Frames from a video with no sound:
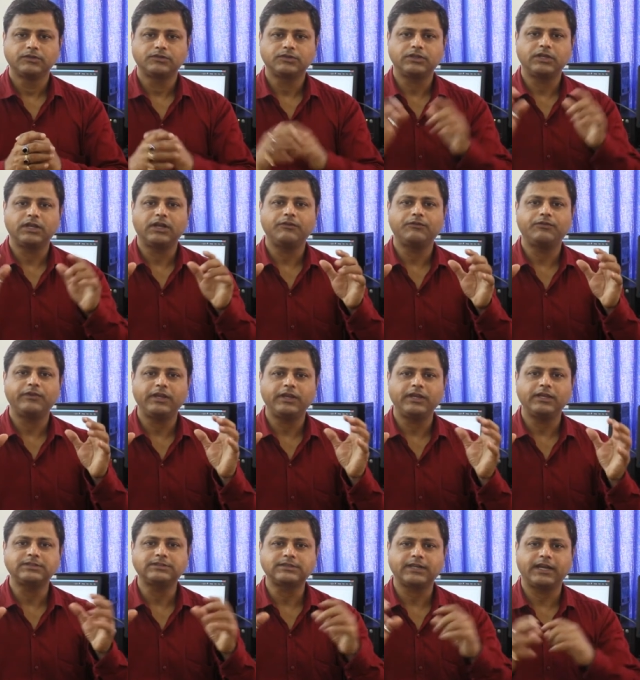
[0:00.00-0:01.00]
So there are
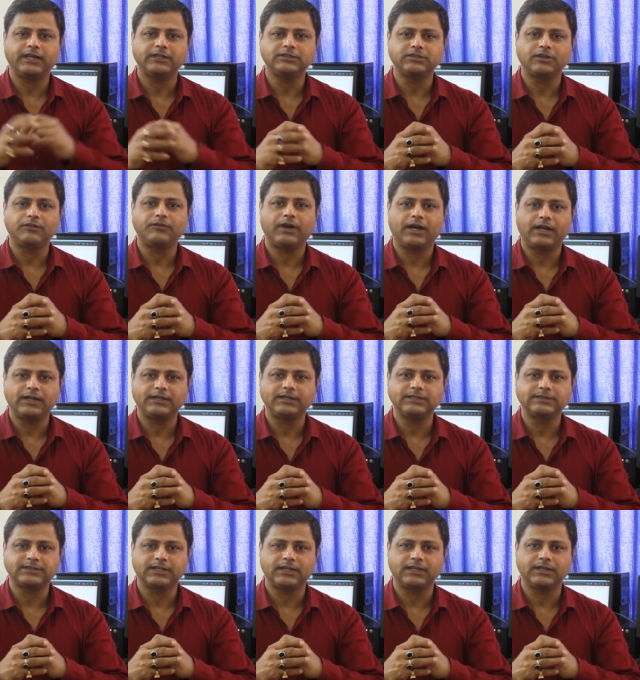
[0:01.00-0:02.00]
various kinds of
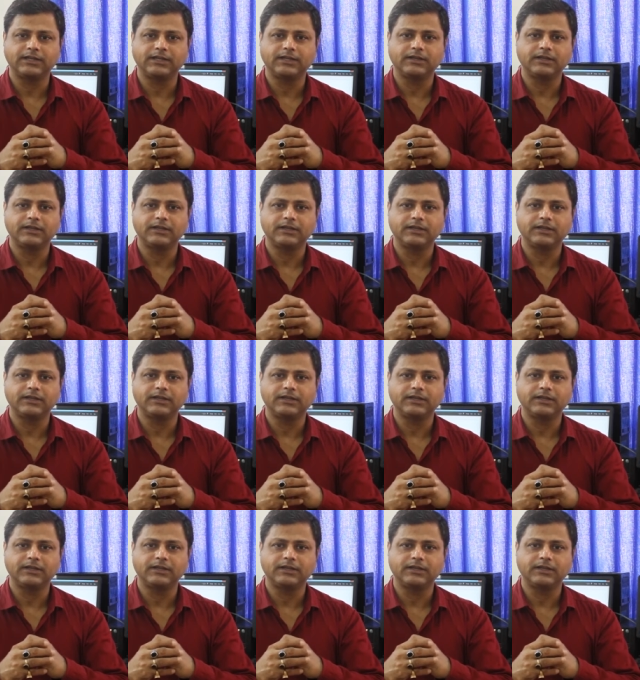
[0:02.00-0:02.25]
hard disks are